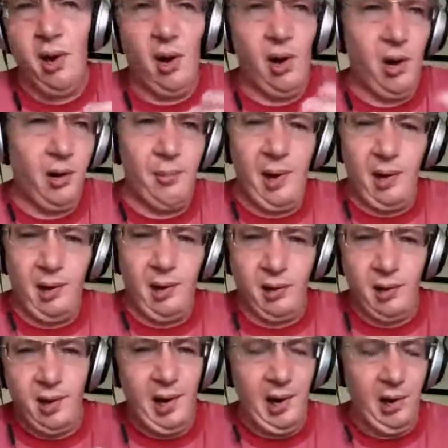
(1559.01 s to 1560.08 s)

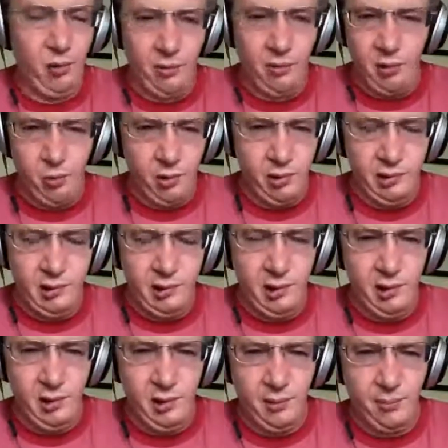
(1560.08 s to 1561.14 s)
automatically, however you want to set
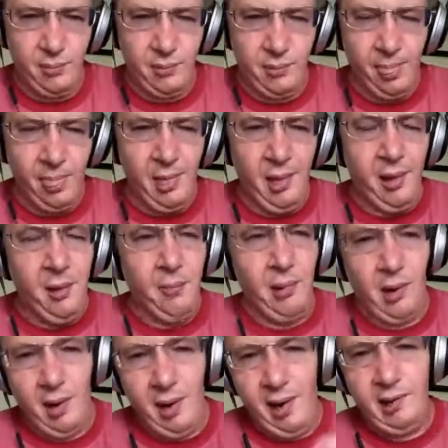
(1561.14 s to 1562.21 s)
it up. But
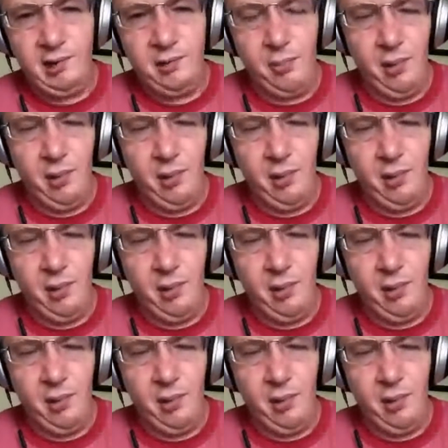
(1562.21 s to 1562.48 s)
last